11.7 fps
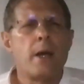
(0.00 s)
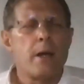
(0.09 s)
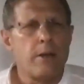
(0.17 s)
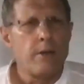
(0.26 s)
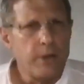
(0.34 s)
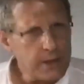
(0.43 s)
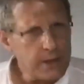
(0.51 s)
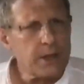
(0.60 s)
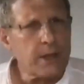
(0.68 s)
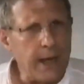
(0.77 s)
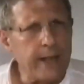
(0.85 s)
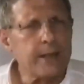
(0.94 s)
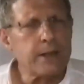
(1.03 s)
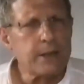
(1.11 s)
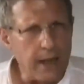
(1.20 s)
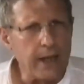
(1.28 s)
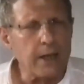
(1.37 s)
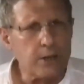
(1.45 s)
This can
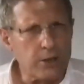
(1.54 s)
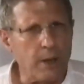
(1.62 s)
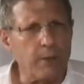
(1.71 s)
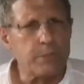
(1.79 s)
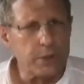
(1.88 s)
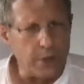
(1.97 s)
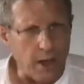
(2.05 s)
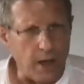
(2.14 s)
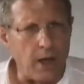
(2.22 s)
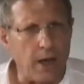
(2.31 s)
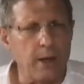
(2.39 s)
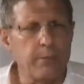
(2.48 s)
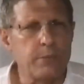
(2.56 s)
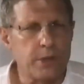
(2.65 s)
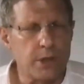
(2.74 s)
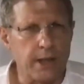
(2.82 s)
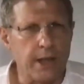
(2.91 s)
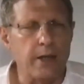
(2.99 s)
take some time to
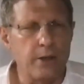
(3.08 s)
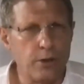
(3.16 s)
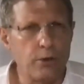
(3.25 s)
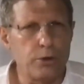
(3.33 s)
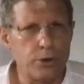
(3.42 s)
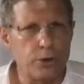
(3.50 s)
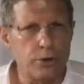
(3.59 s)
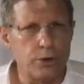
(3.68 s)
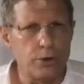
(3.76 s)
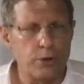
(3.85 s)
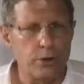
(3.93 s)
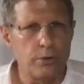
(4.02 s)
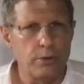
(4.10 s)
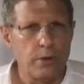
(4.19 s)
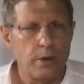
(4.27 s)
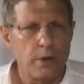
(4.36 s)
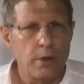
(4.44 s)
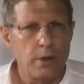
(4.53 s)
get used to,
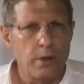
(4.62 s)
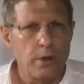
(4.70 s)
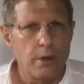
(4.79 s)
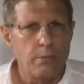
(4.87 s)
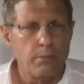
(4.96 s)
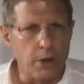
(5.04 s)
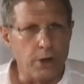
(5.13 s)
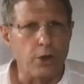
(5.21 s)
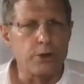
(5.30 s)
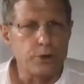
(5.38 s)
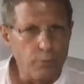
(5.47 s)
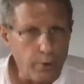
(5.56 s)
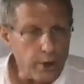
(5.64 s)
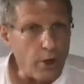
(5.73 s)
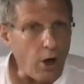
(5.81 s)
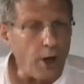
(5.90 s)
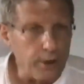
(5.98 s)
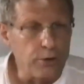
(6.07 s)
because we are
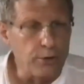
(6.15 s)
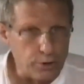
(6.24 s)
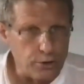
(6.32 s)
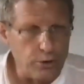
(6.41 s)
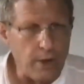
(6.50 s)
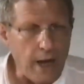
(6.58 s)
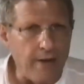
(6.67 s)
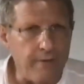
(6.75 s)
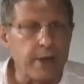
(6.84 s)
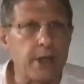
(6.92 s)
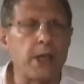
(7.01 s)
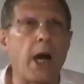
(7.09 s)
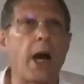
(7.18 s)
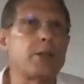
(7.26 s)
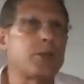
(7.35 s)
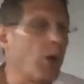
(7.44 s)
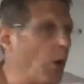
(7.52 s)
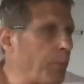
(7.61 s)
used to having the eyes
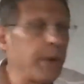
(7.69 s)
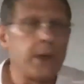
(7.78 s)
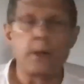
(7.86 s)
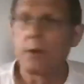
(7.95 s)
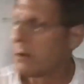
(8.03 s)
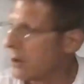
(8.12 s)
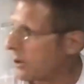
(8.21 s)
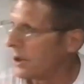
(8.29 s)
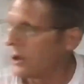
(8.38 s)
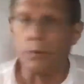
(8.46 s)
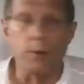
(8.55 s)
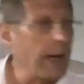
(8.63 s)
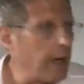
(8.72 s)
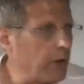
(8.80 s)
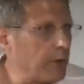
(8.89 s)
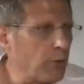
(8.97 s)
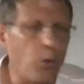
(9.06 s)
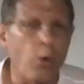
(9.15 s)
open, looking
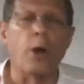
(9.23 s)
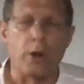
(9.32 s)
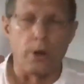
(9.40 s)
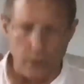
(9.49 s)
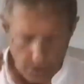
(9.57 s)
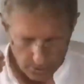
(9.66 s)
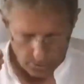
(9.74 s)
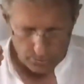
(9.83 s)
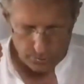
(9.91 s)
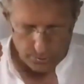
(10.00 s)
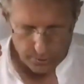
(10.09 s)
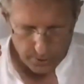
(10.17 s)
around, or closed.